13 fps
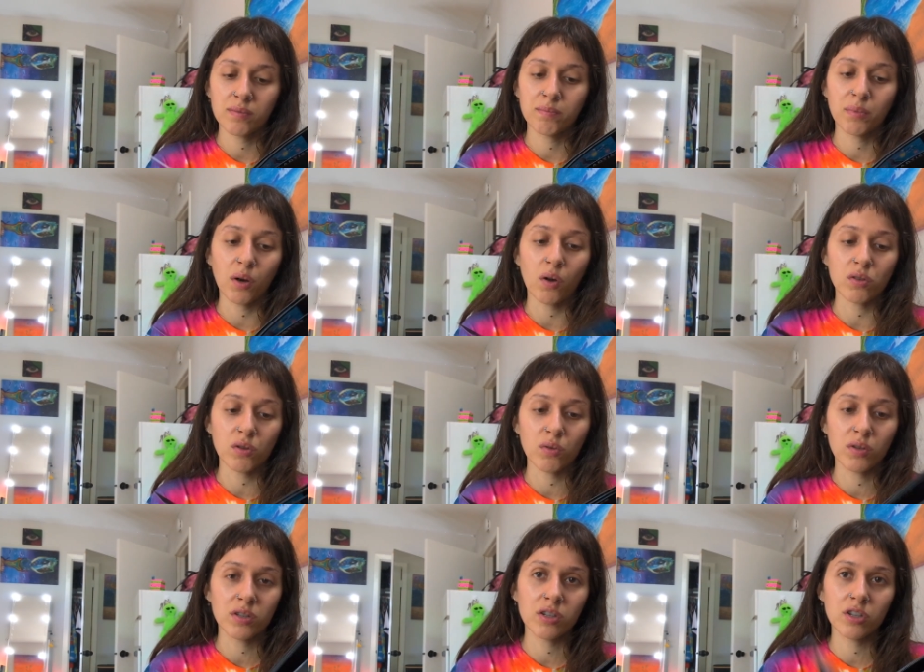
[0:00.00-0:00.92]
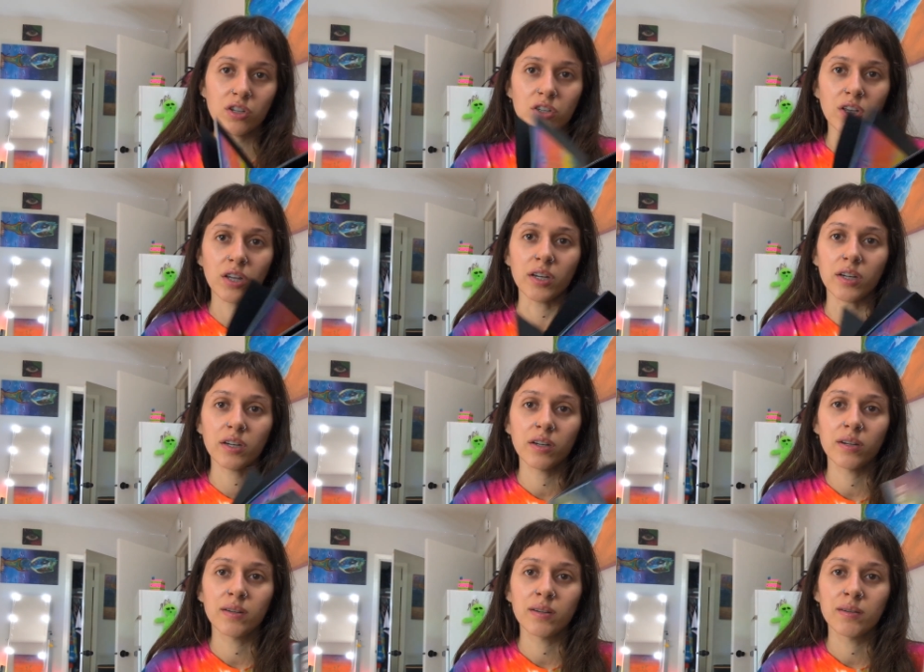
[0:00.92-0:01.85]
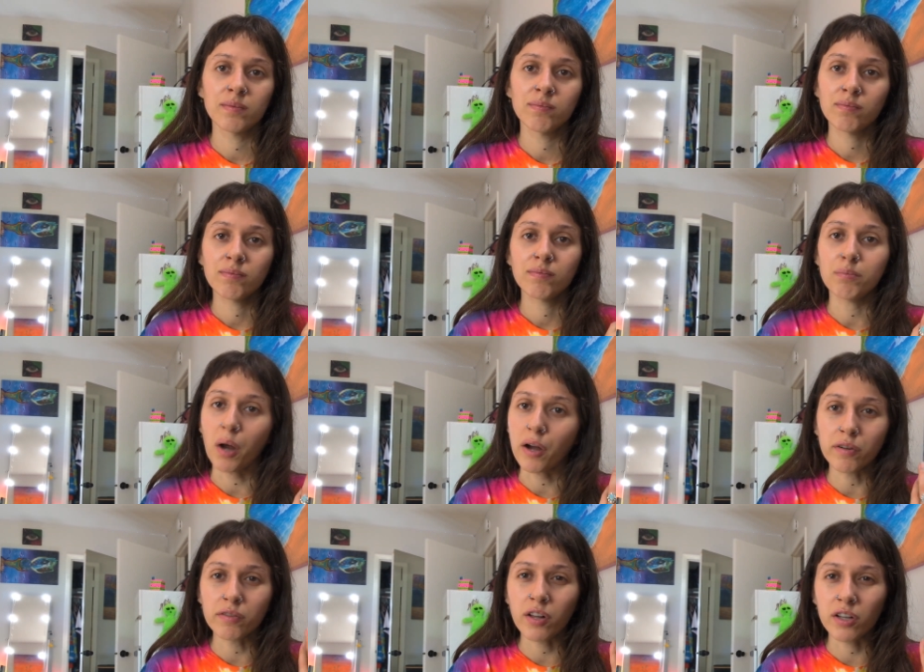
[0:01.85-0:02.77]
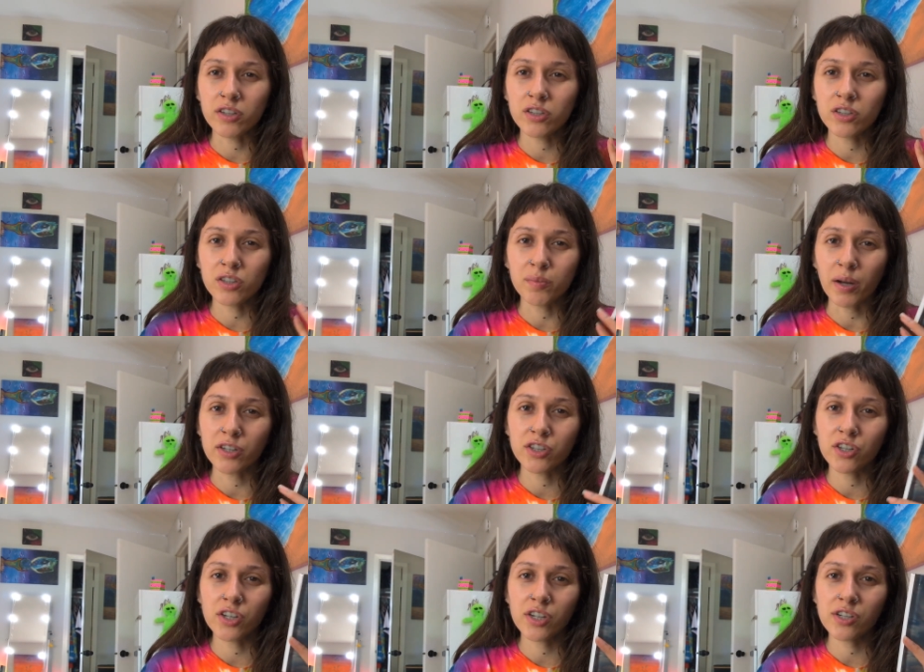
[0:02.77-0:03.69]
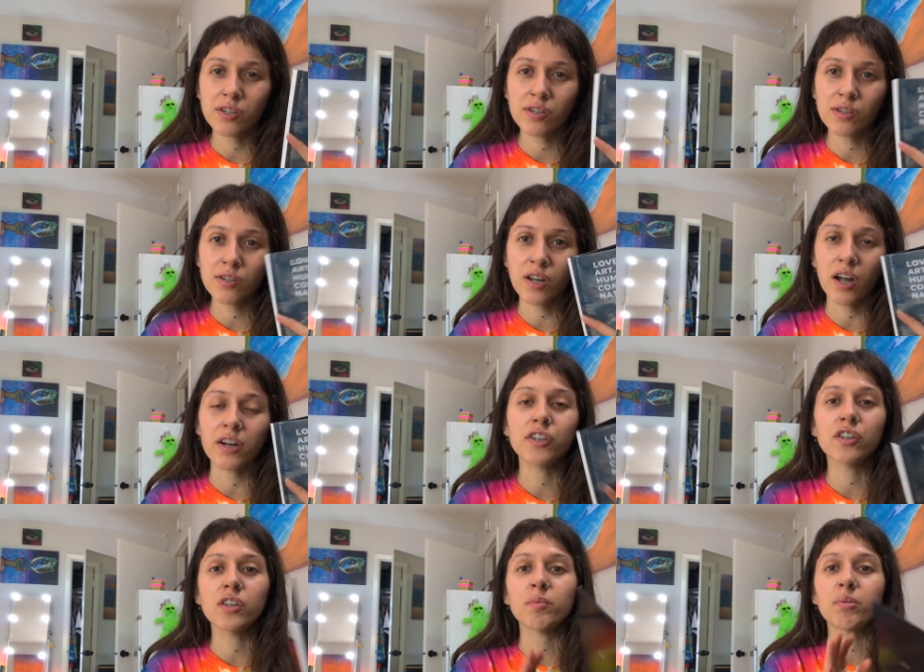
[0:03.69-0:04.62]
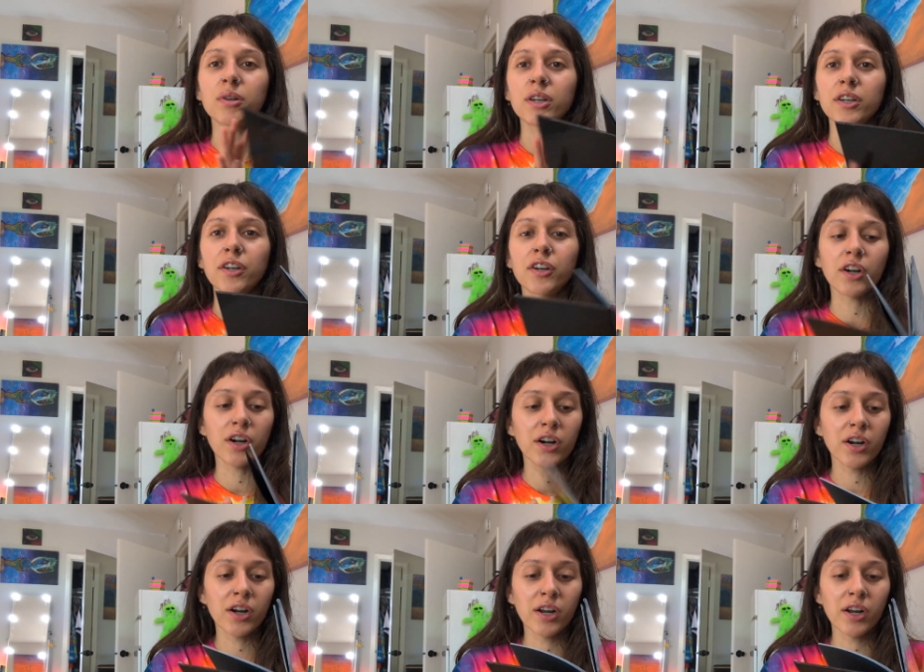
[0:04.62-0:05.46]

But also this is just like my reflections and my journeys kind of just like put in here